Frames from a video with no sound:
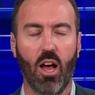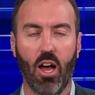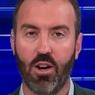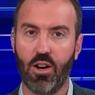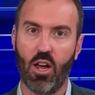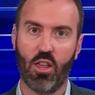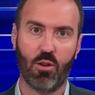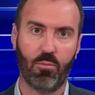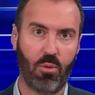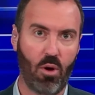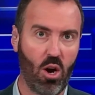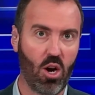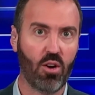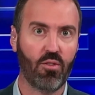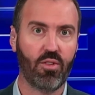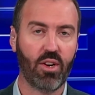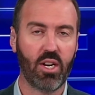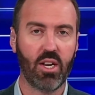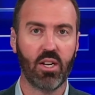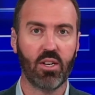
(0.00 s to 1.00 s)
Another
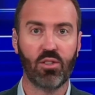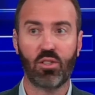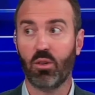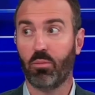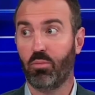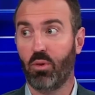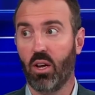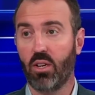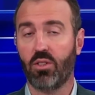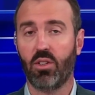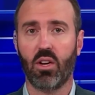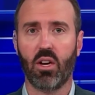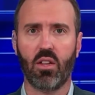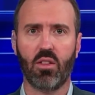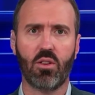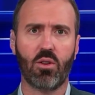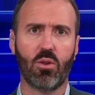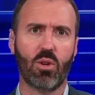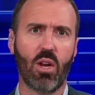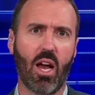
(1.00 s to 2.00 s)
part of it is the
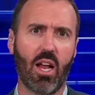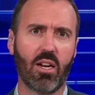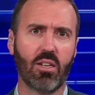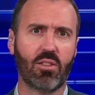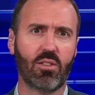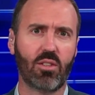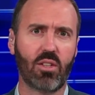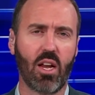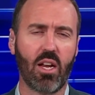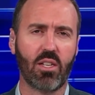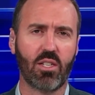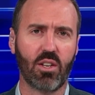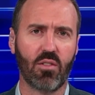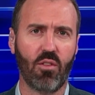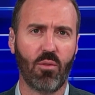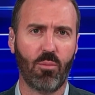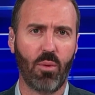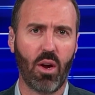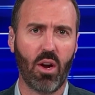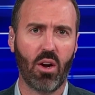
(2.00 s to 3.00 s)
President of the United States
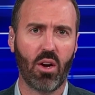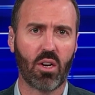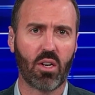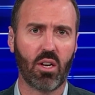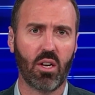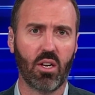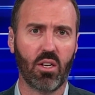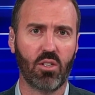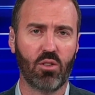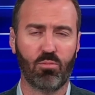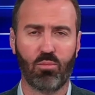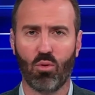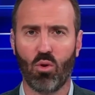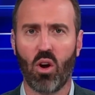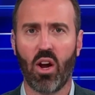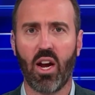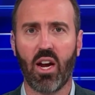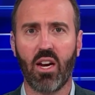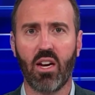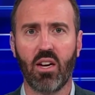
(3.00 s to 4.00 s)
of America's
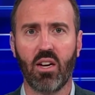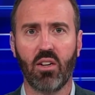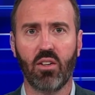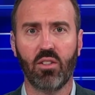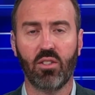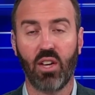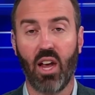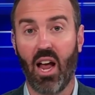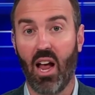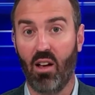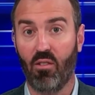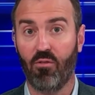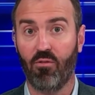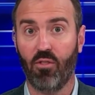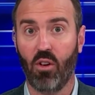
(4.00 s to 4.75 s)
brain is half